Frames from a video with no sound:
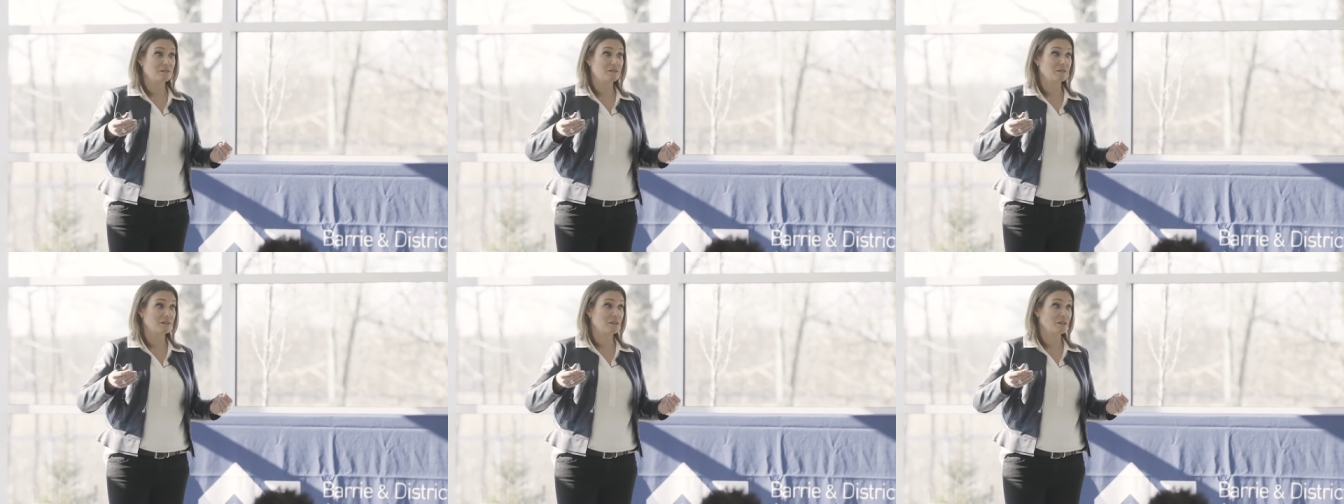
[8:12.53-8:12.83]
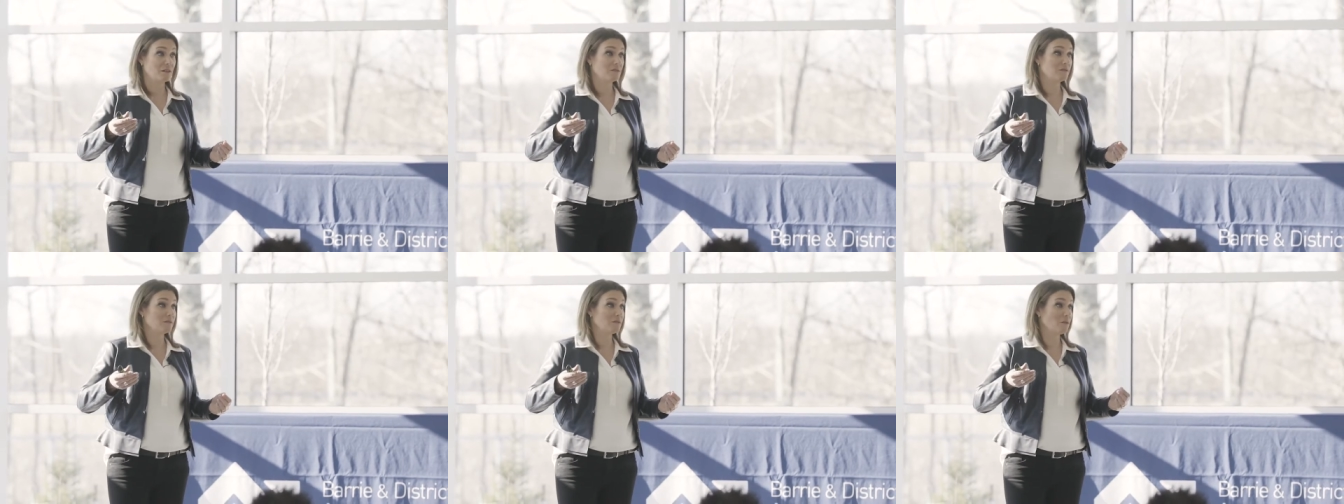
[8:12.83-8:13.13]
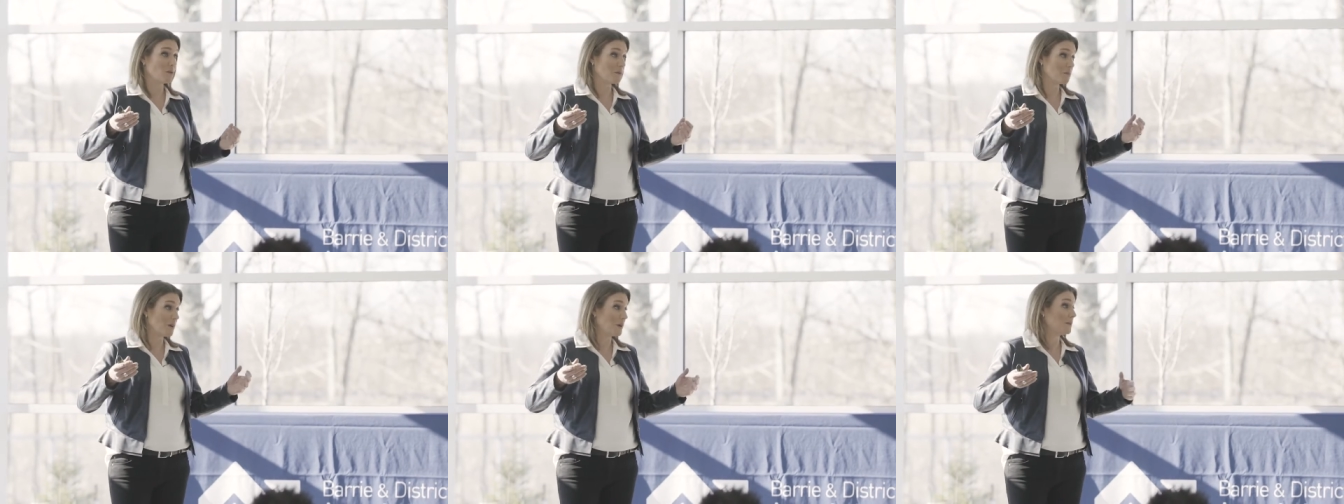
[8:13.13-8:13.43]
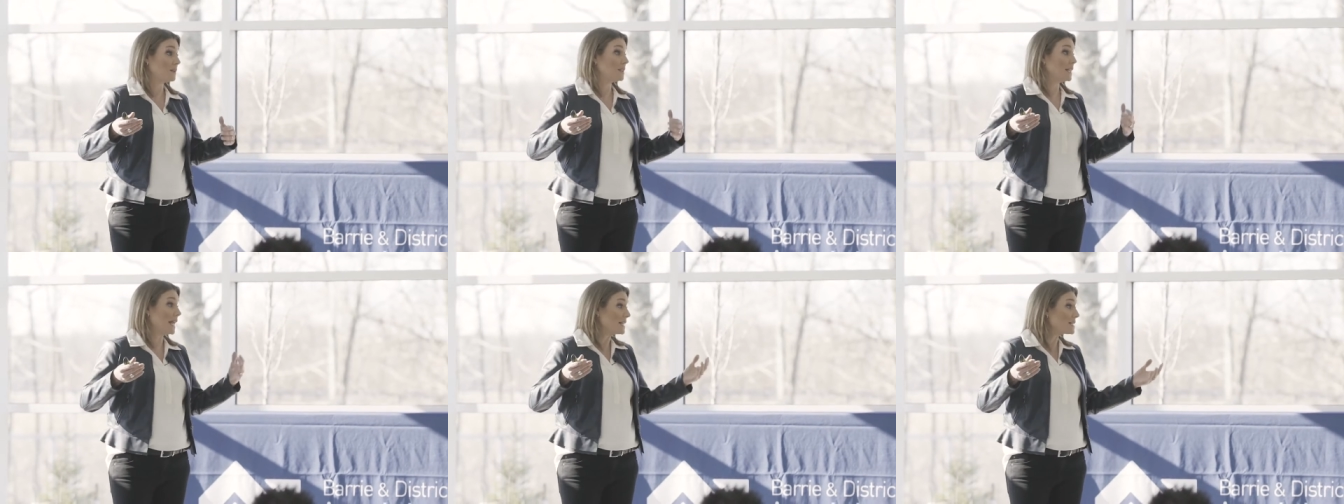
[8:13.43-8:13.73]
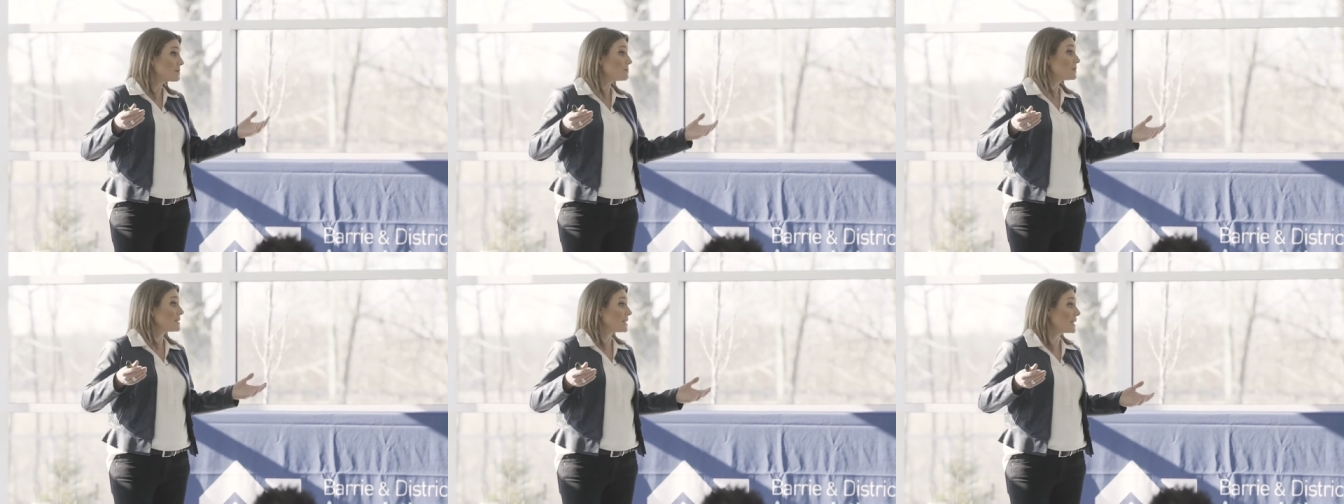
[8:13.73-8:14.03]
you know, or maybe
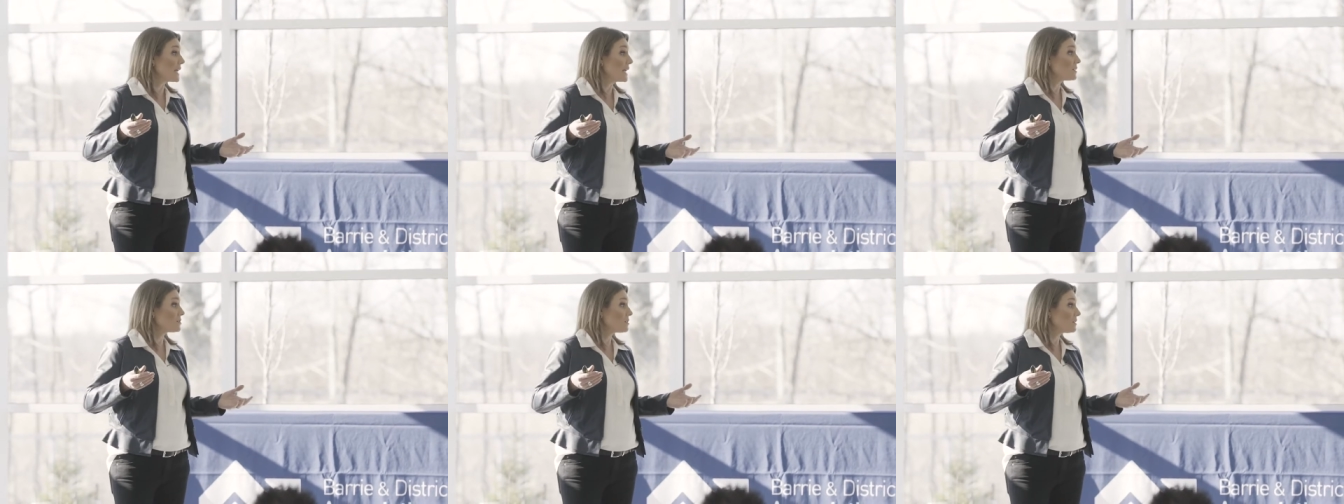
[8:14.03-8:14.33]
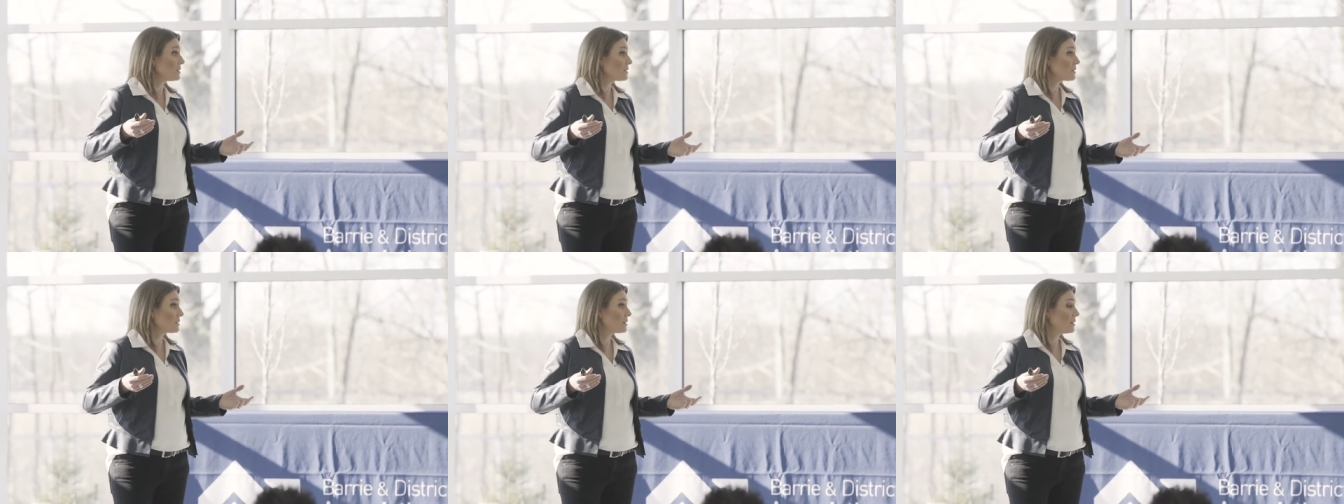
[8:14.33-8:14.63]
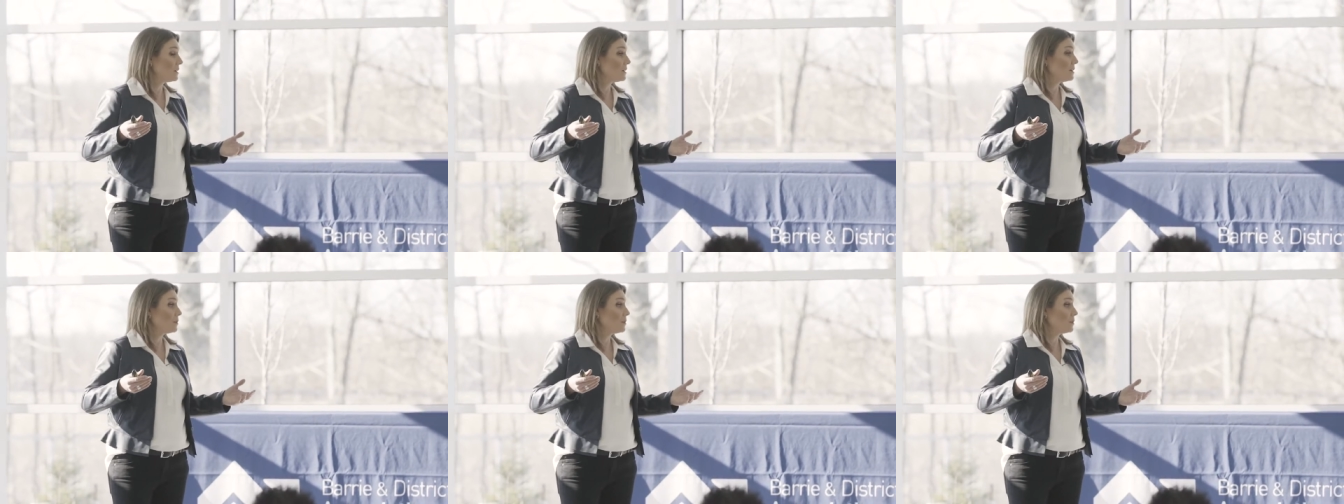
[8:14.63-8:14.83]
less busy agents,